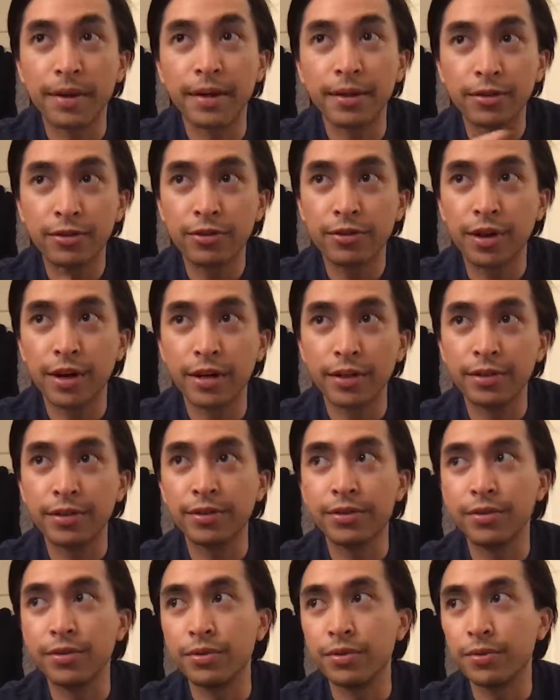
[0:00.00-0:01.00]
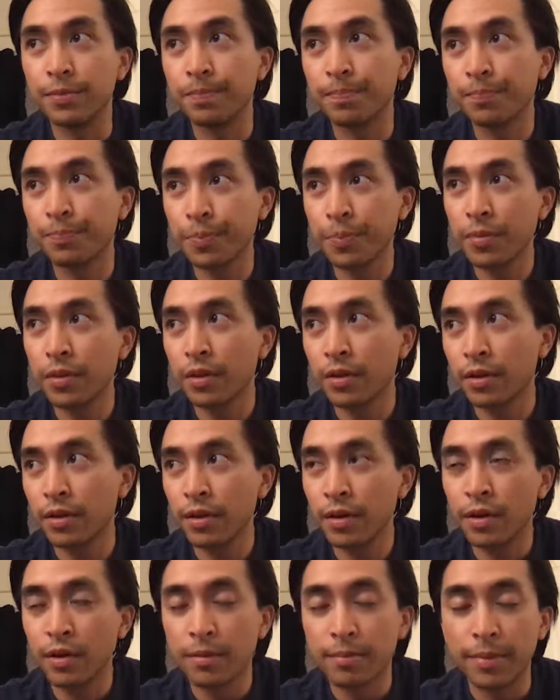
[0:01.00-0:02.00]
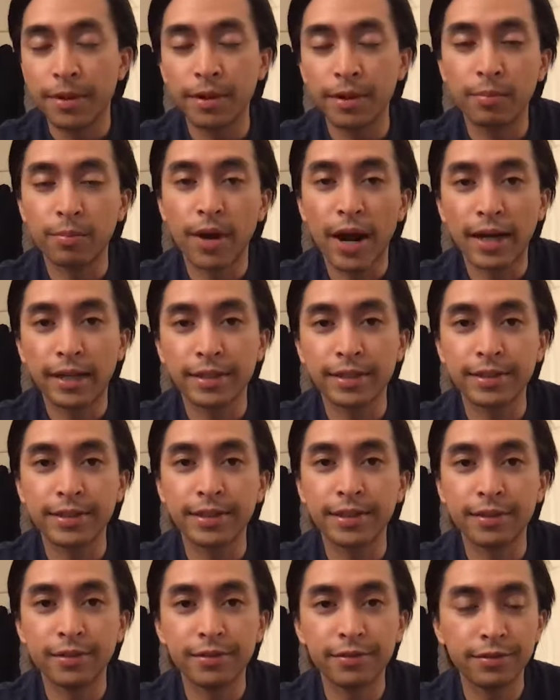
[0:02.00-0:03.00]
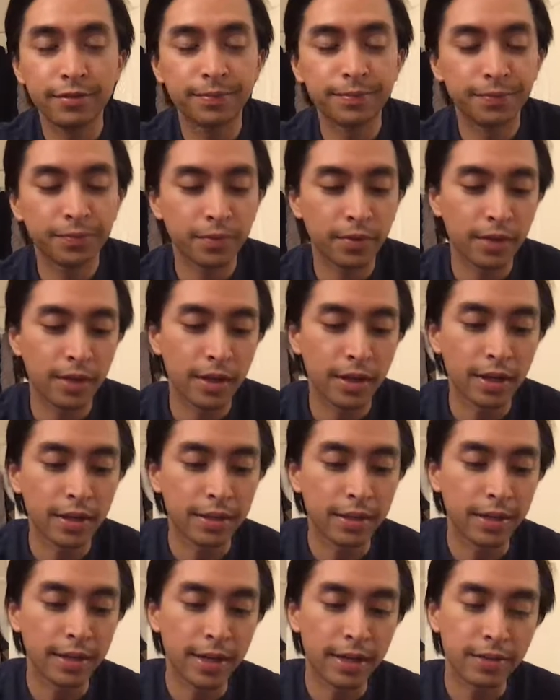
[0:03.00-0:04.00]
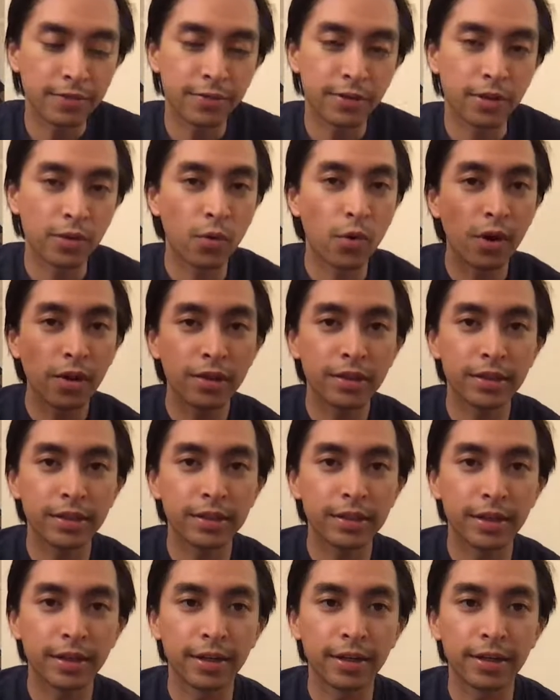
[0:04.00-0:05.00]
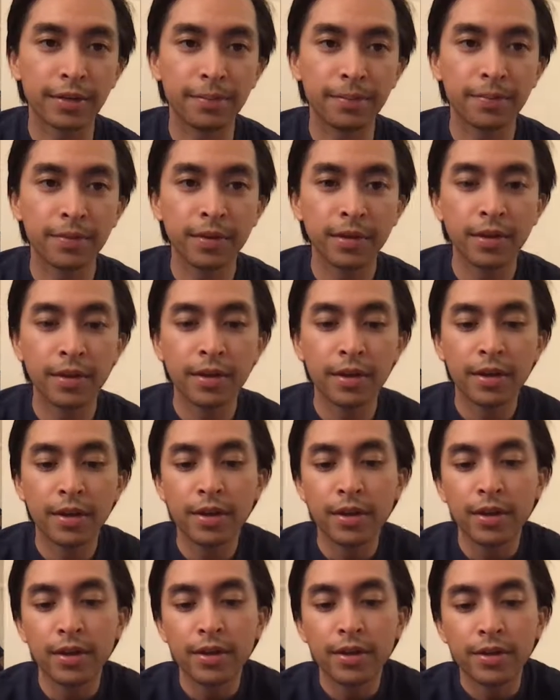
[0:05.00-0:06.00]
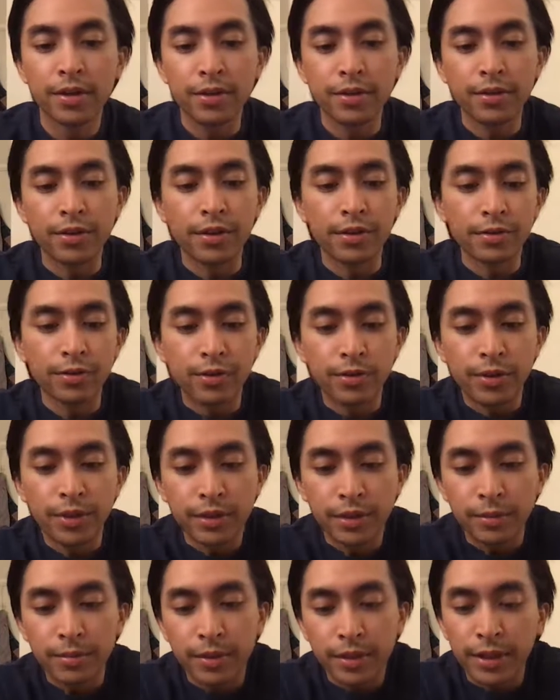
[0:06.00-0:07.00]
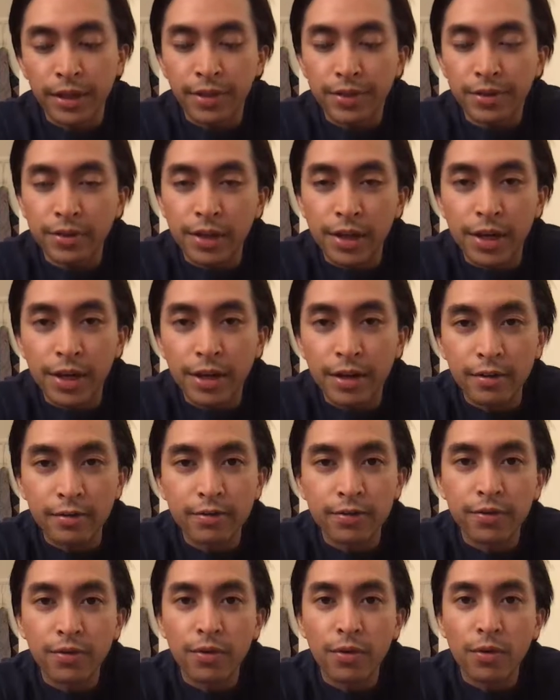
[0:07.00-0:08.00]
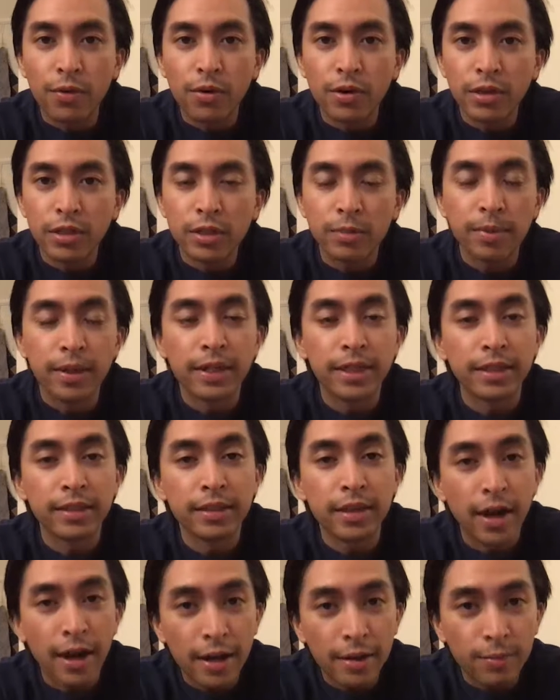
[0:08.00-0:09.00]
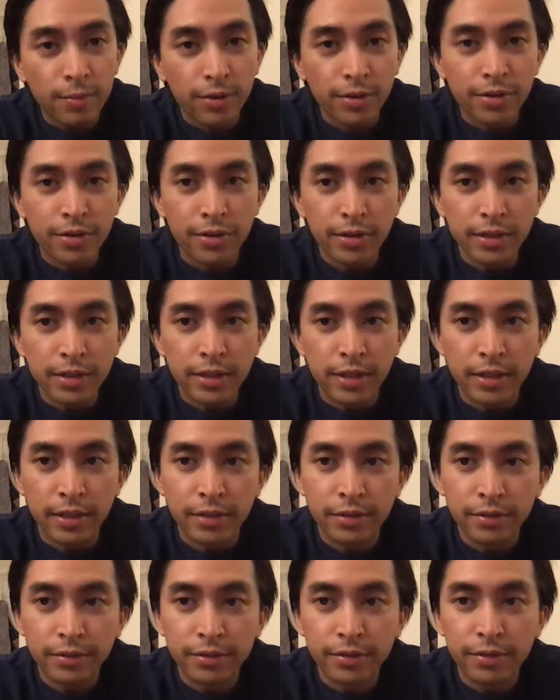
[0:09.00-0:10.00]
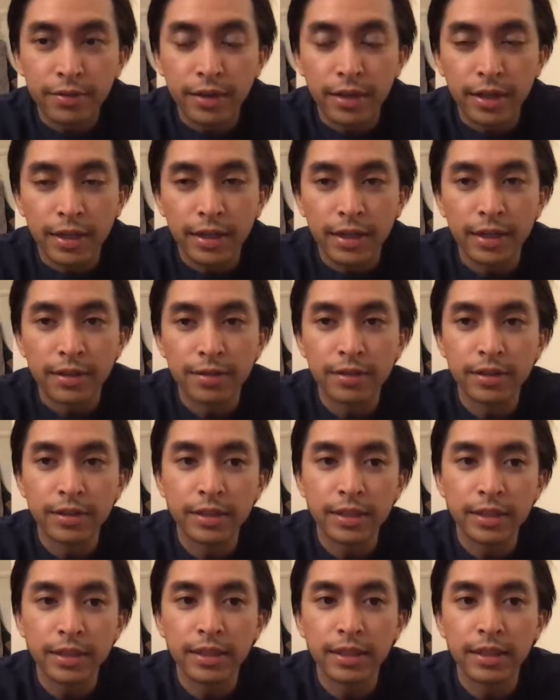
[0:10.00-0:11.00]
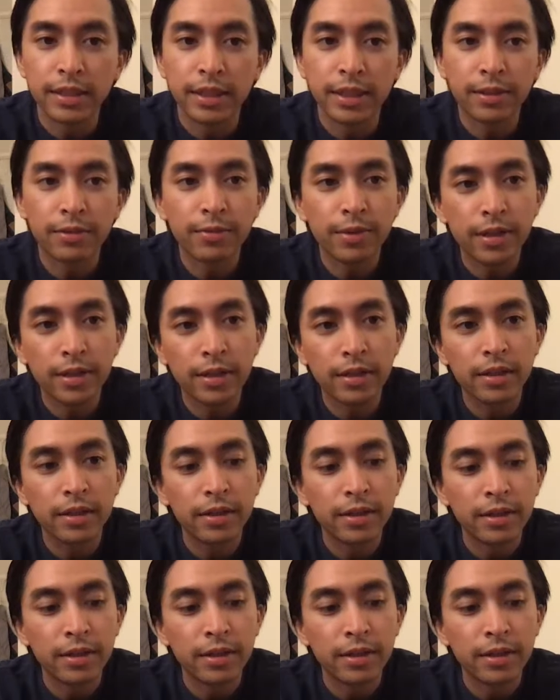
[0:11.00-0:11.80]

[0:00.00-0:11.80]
try to make a practice of. And then as for quality time, doing something that you love or spending time with yourself. And I was thinking like, well,